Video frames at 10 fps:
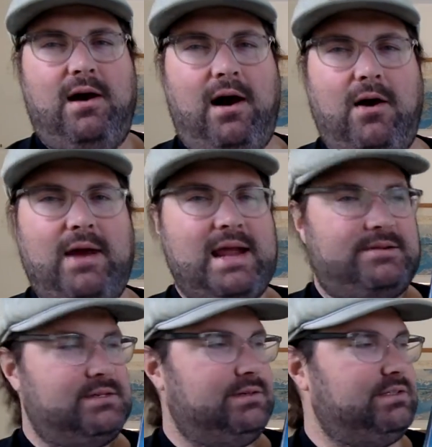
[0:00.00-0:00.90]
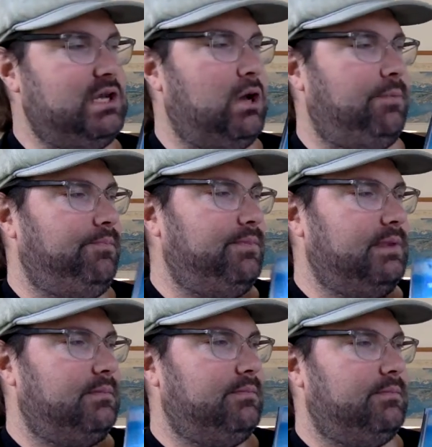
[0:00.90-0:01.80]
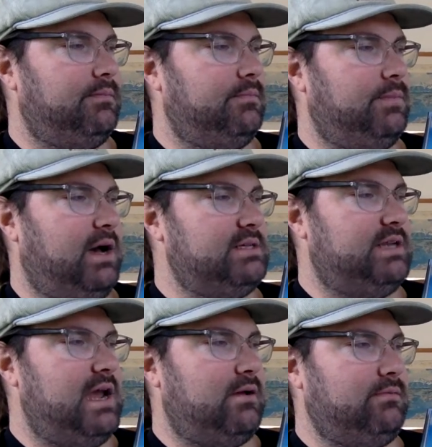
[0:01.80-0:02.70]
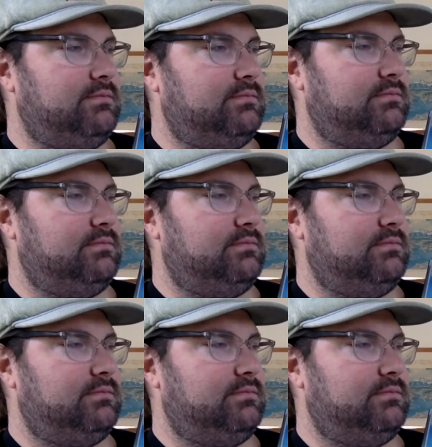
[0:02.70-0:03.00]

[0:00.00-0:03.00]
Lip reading: All right, so pause now.